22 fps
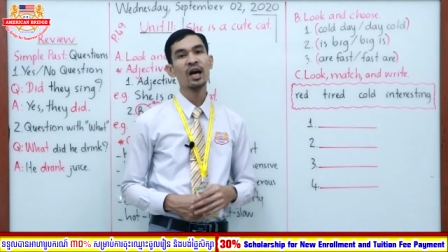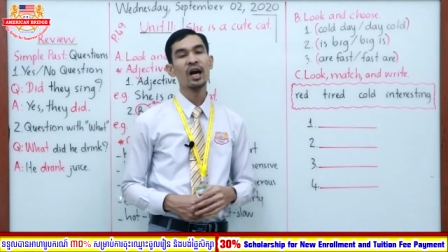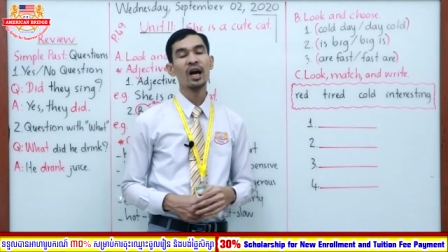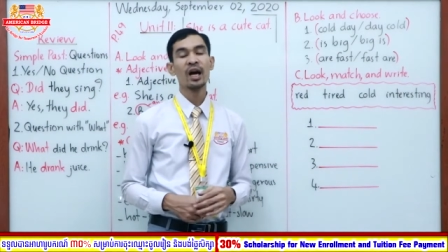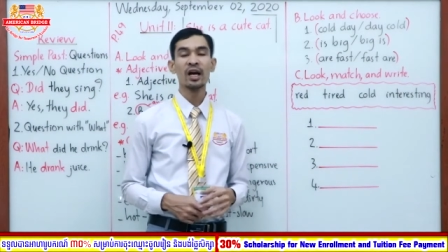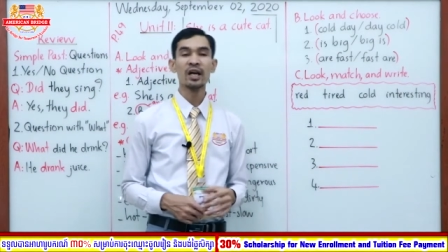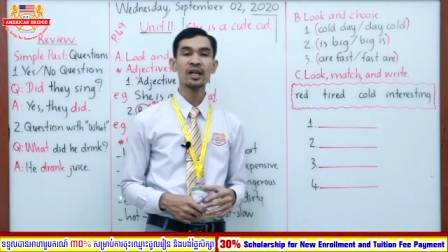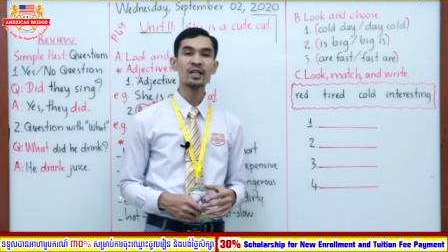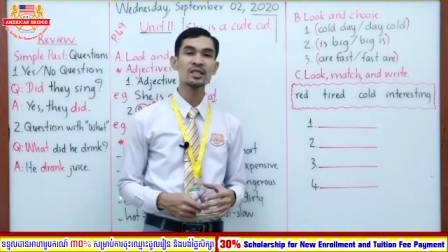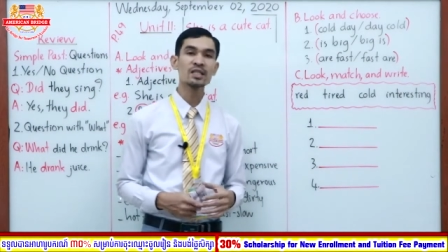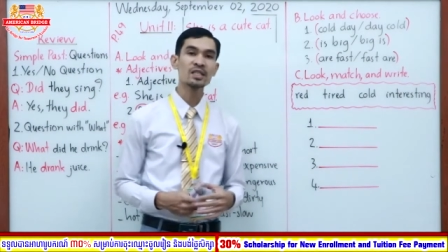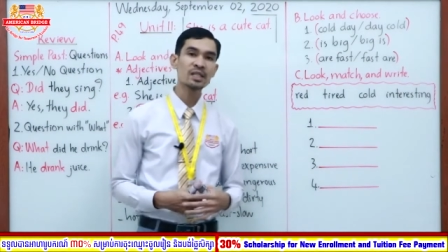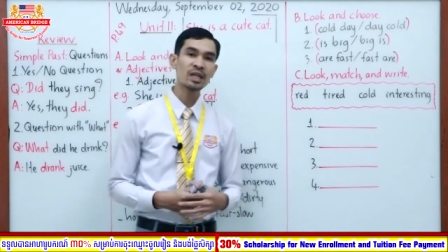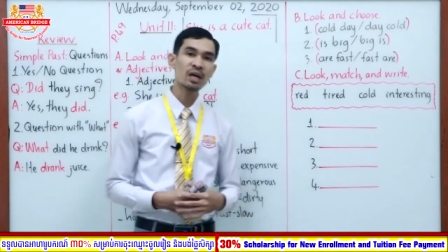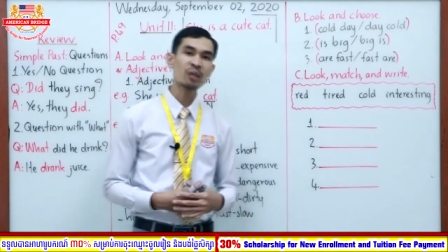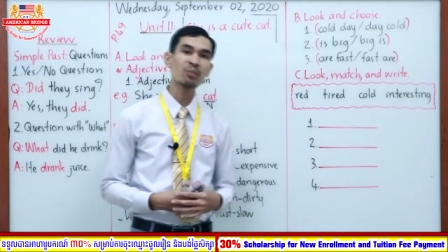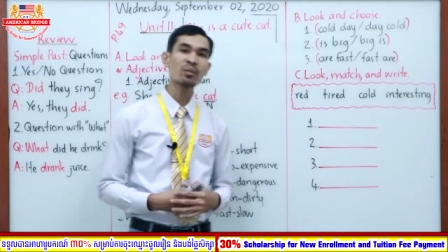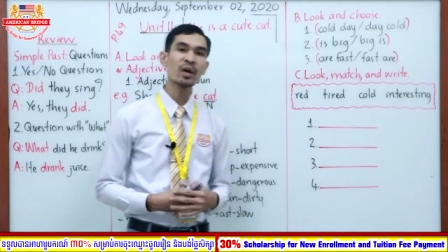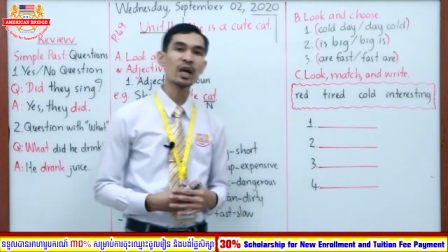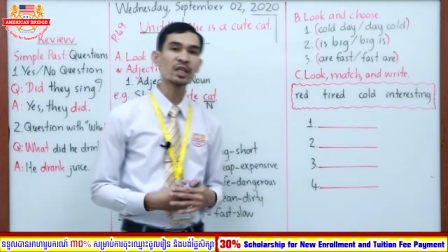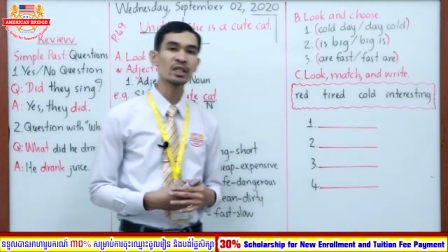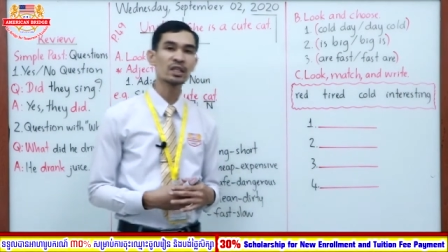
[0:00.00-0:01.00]
And
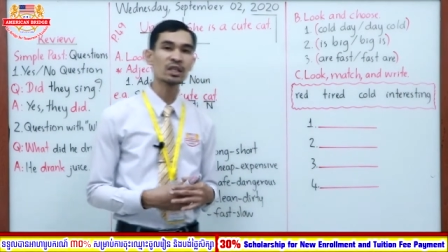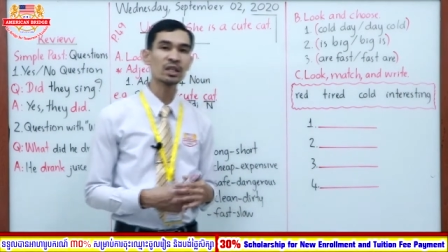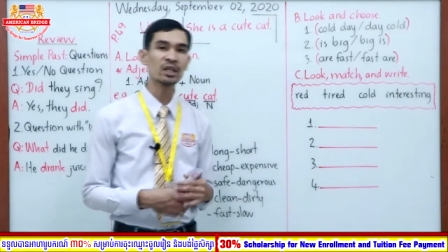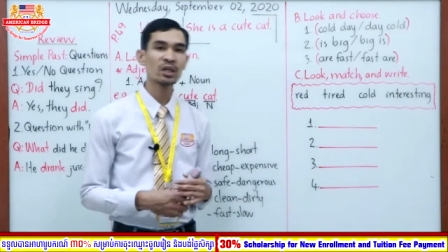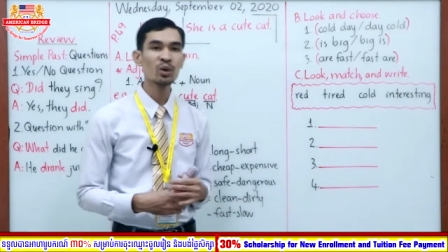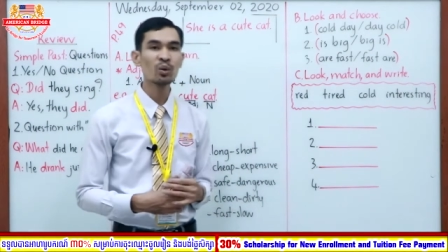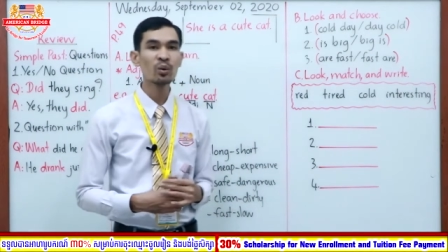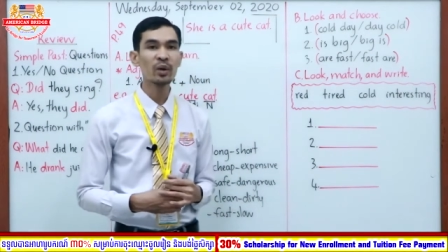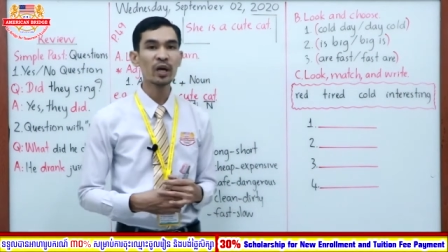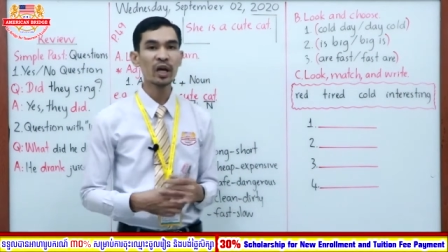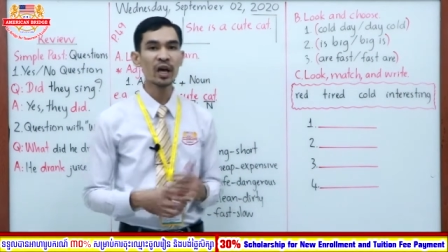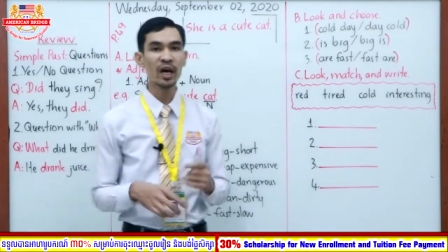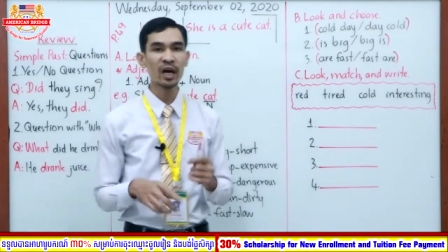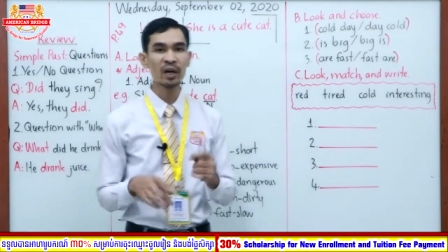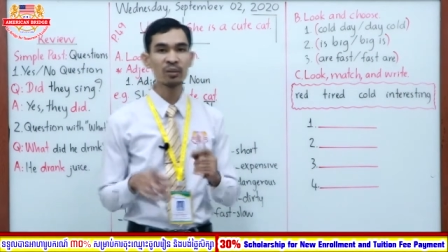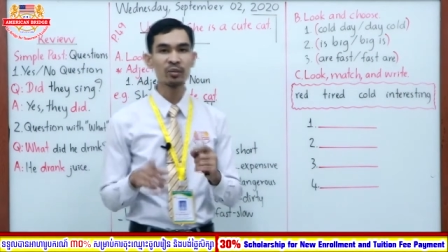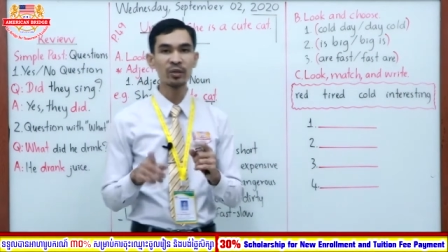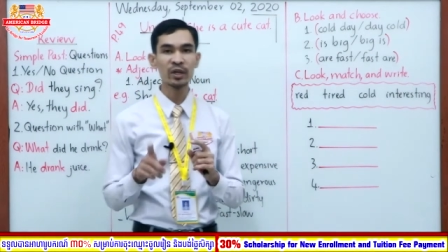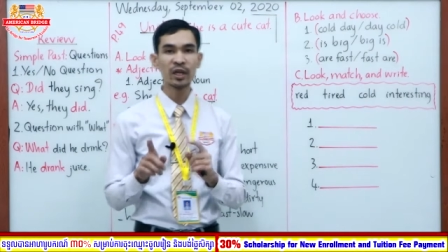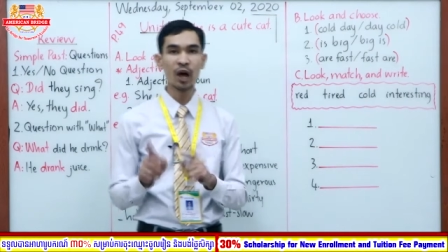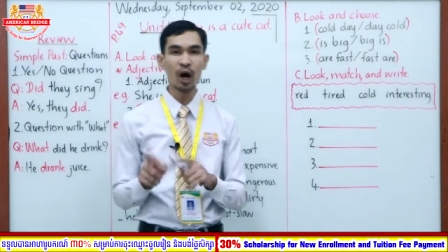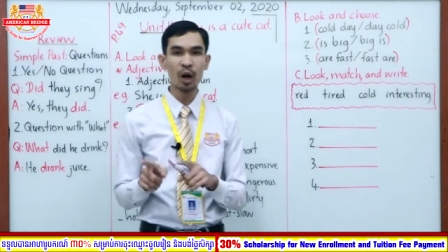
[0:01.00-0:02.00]
some adjective we
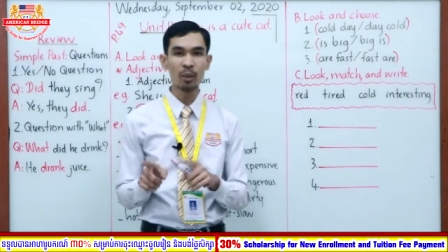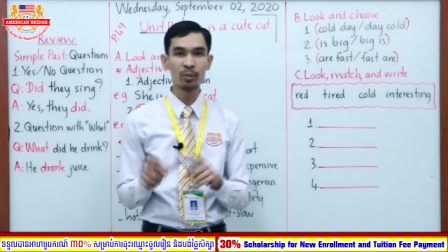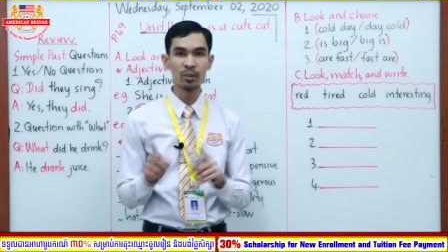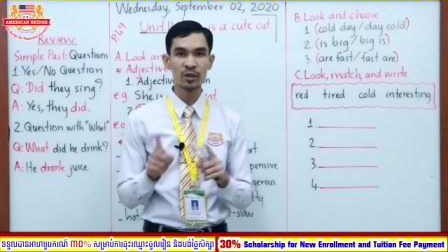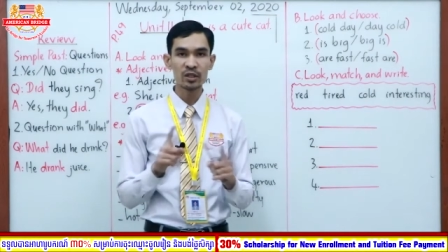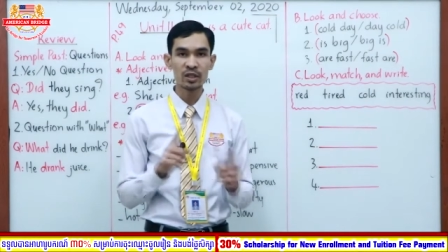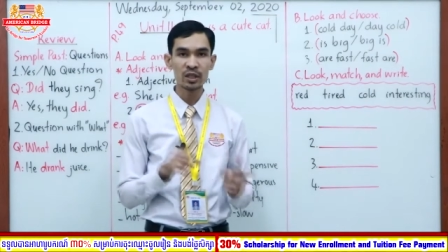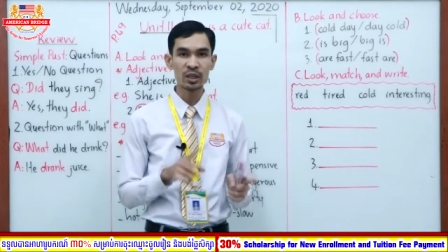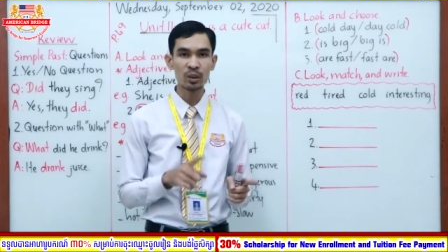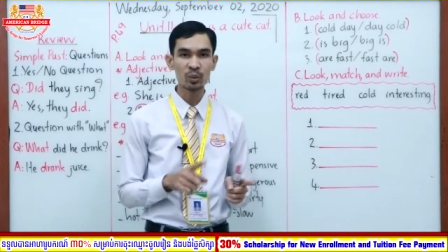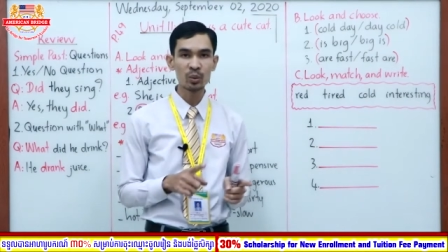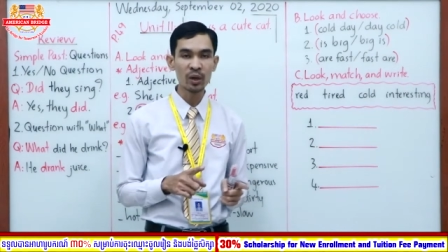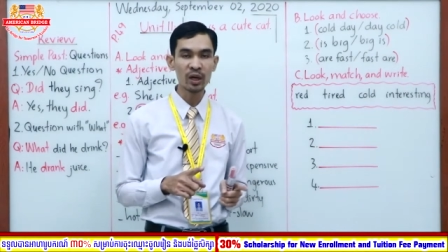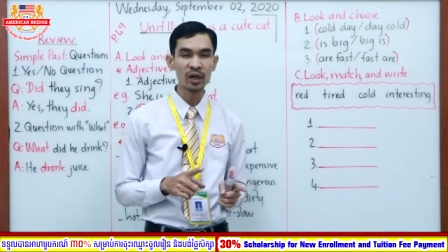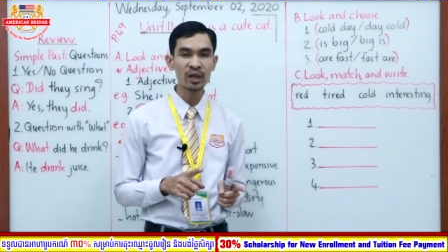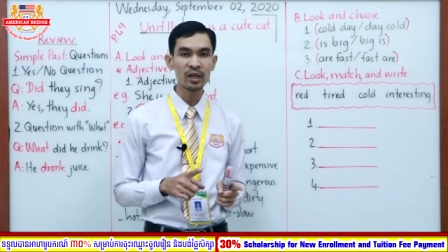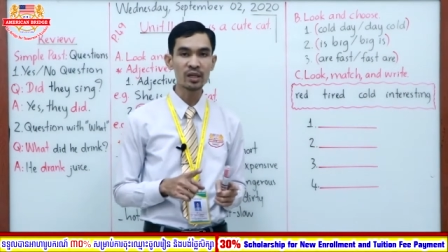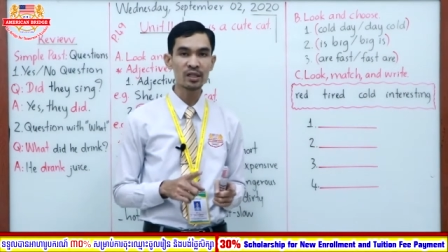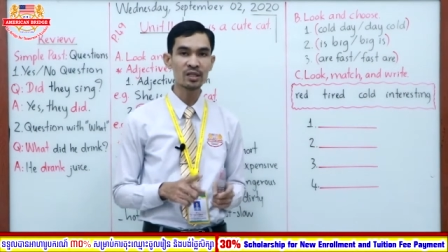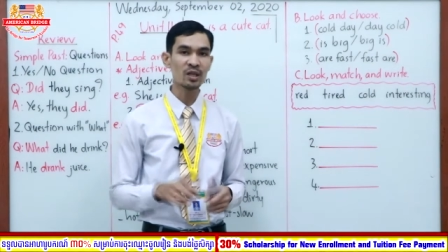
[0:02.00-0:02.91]
have the opposite word.